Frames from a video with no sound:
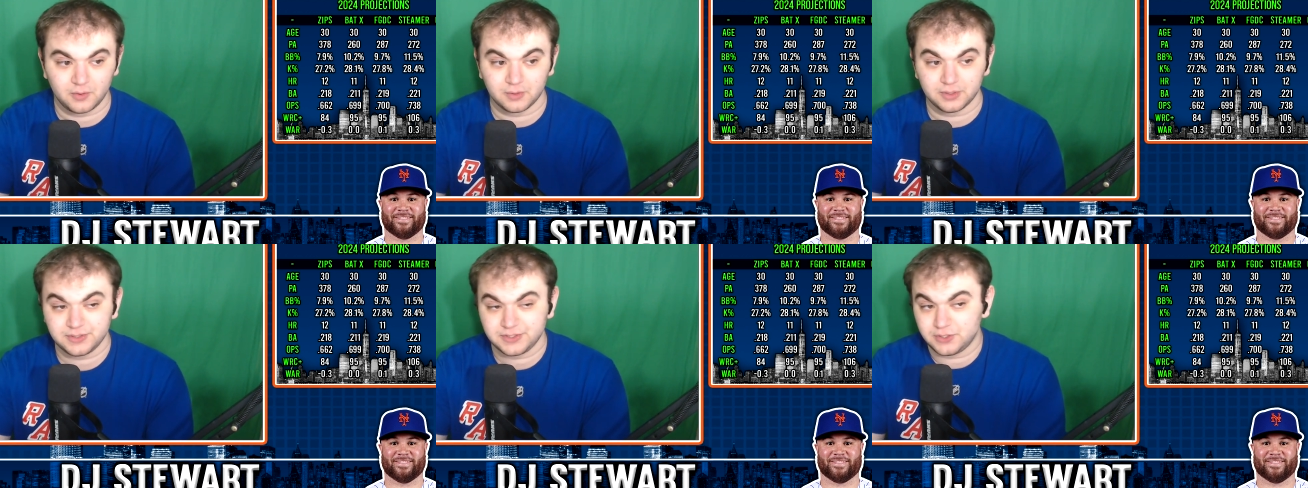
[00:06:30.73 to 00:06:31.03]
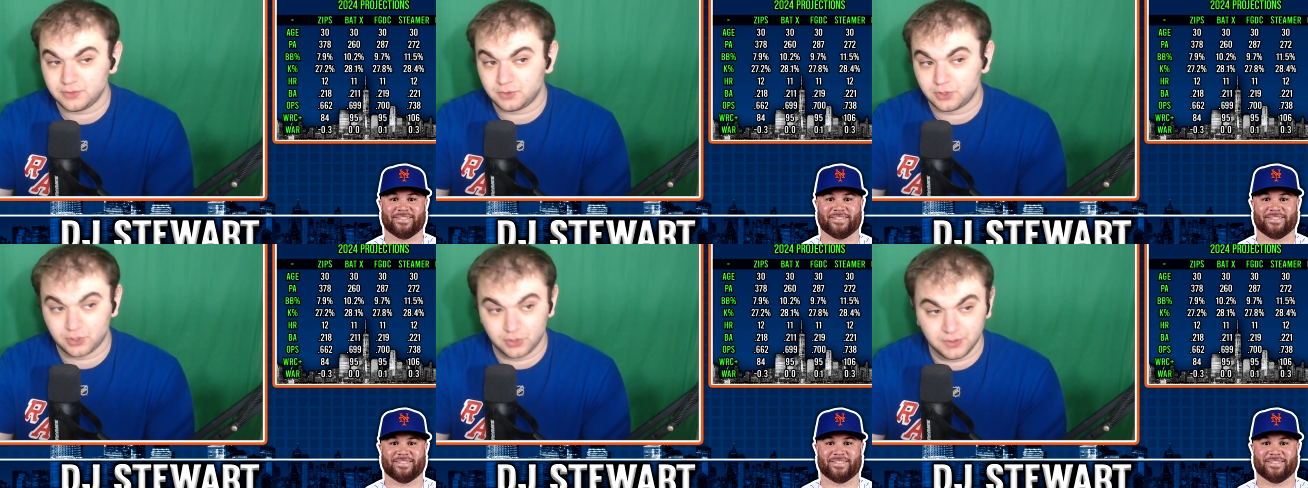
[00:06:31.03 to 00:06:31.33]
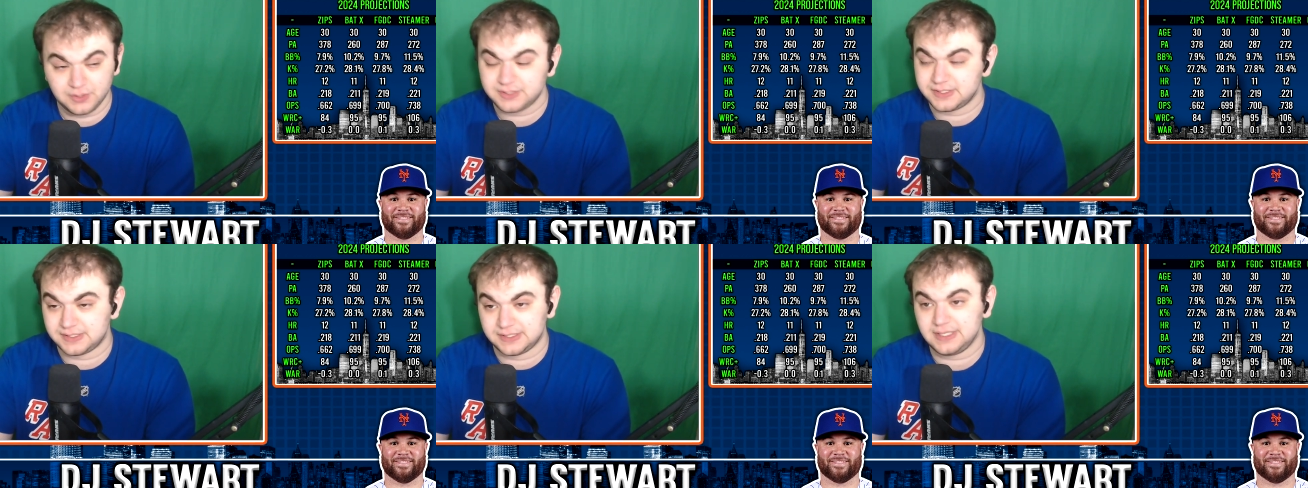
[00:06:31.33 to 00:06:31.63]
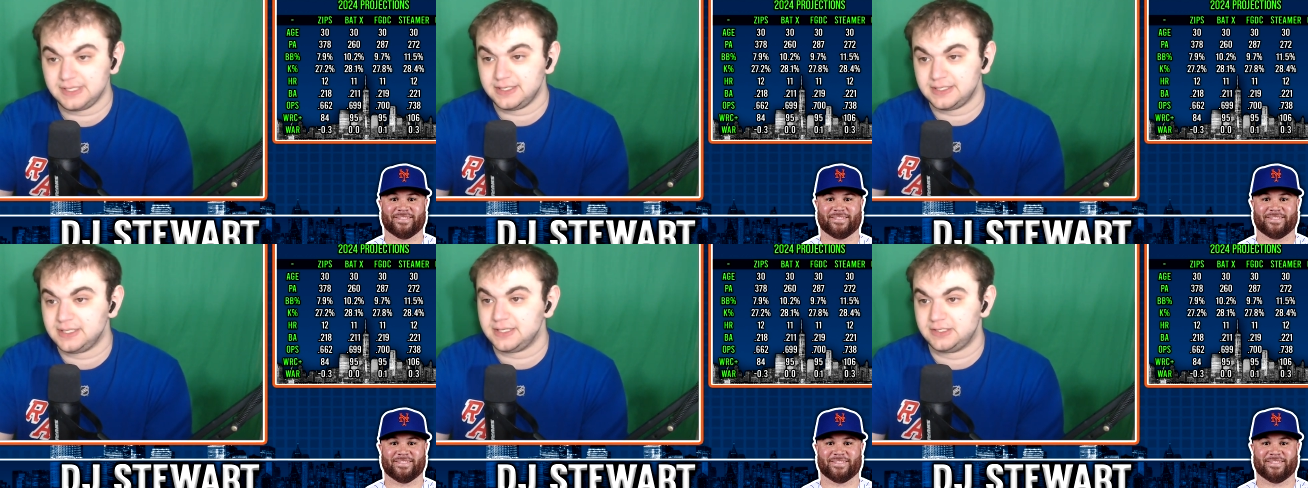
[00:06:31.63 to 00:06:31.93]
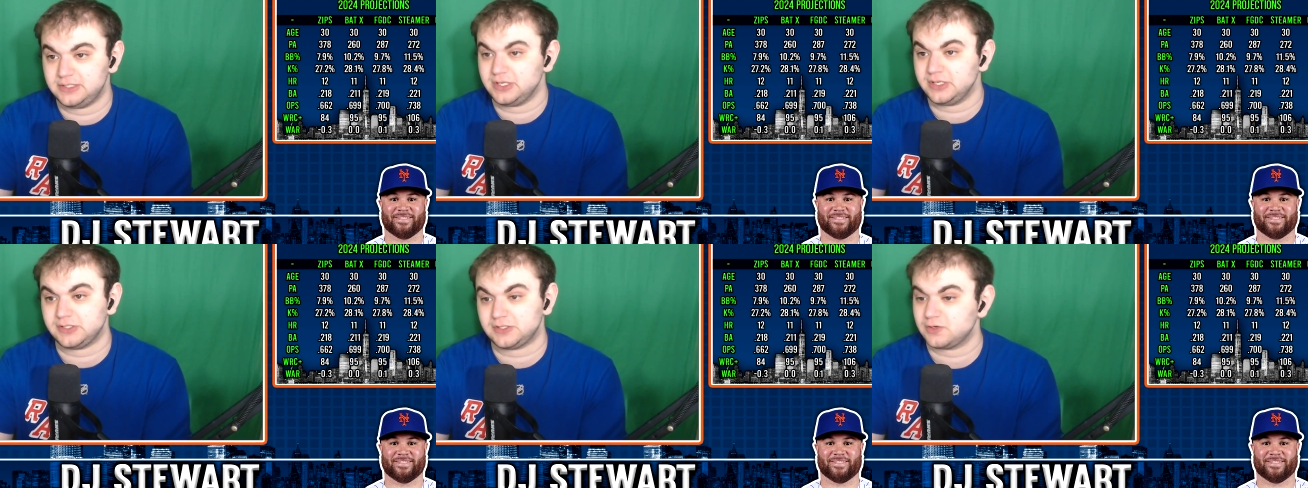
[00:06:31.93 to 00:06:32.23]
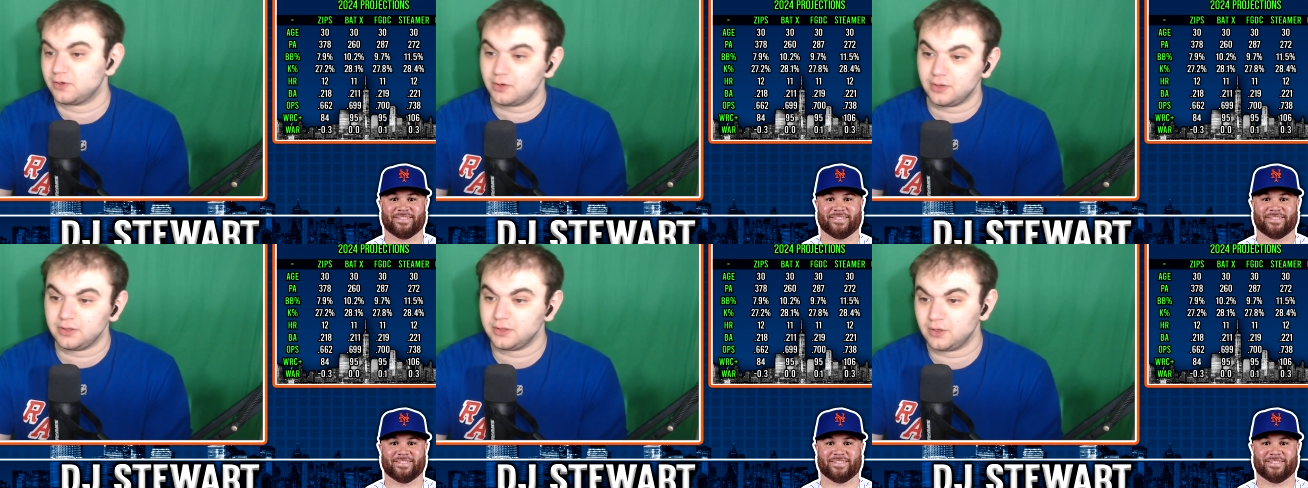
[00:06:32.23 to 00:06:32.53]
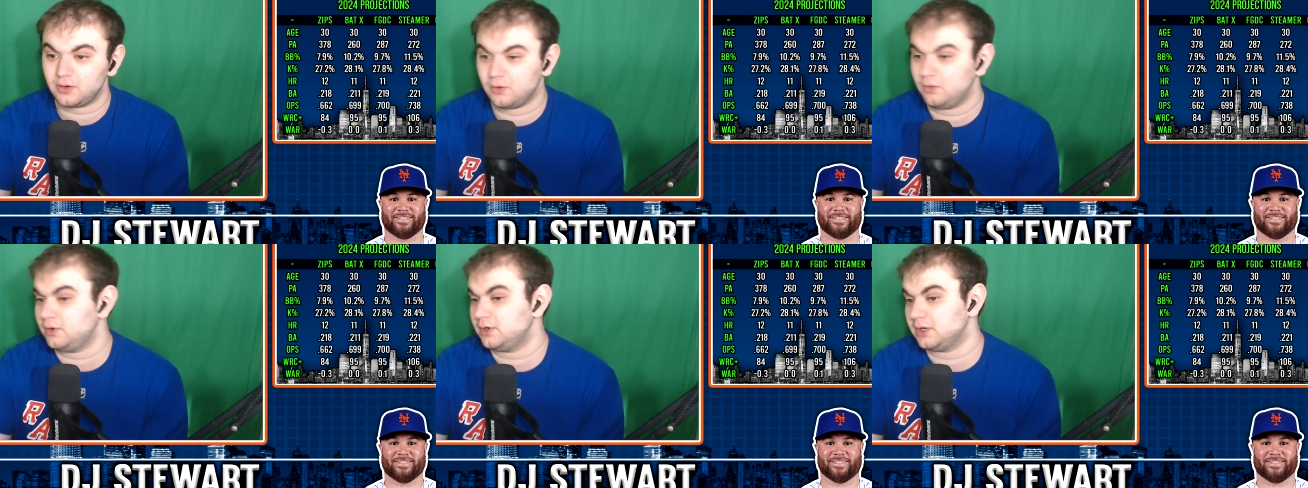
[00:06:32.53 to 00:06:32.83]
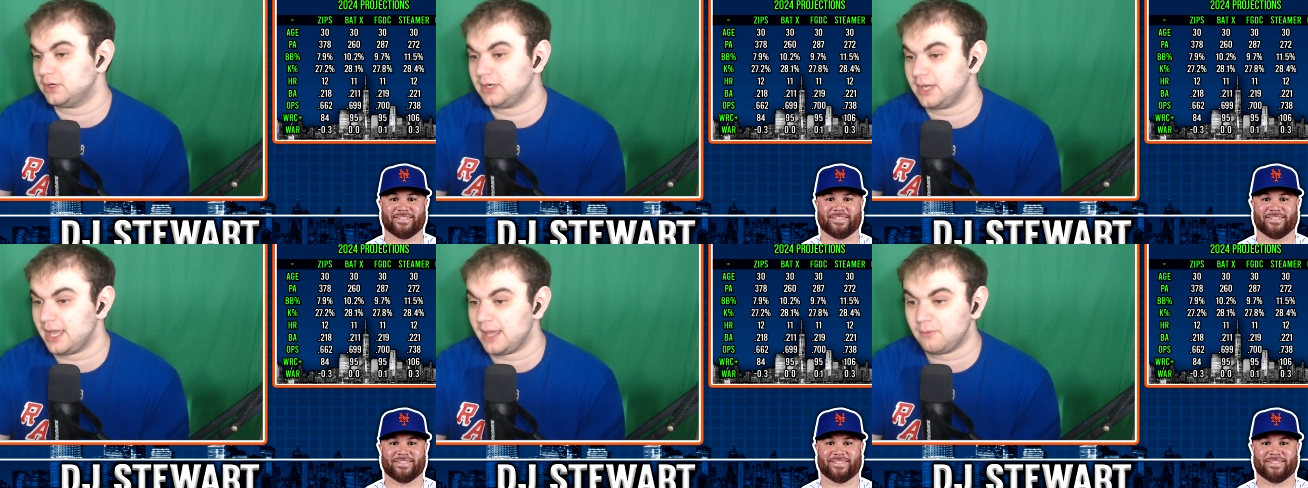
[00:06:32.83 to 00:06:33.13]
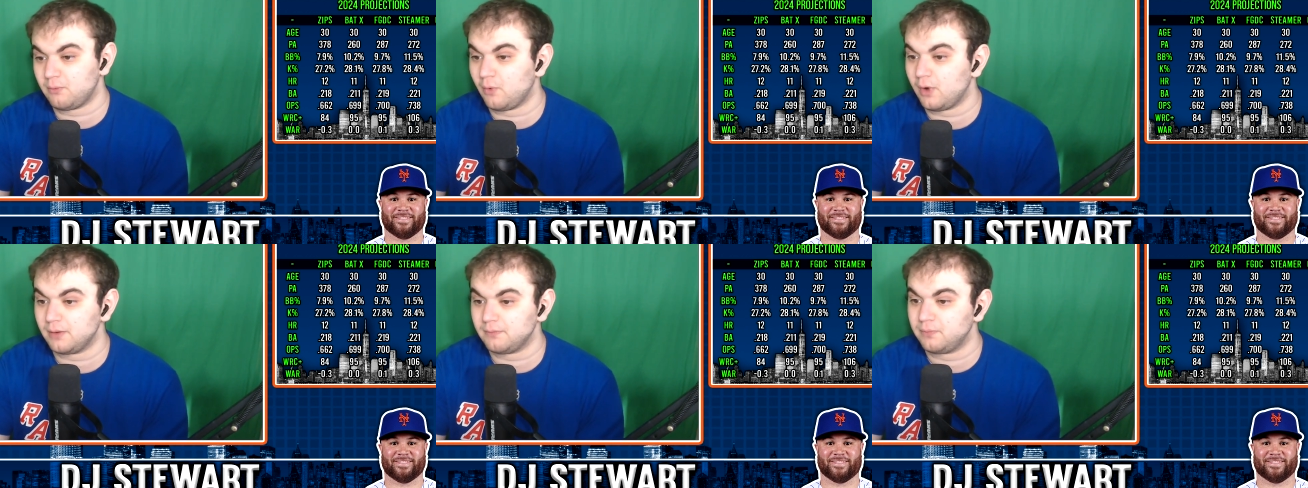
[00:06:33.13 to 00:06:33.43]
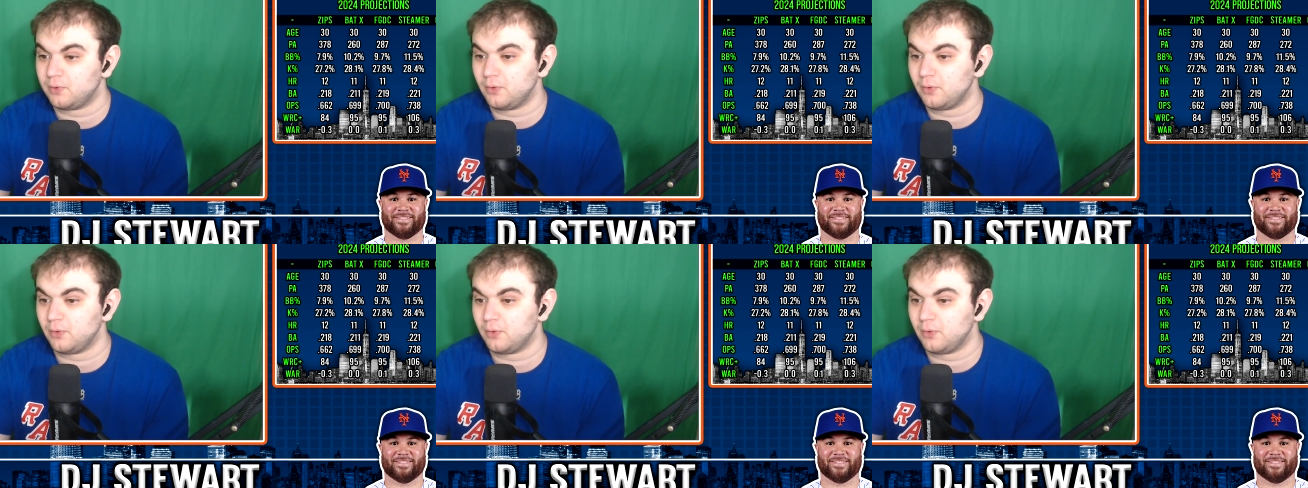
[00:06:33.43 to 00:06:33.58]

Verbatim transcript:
Speaker 1: course, you could see DJ Stewart in the corner at one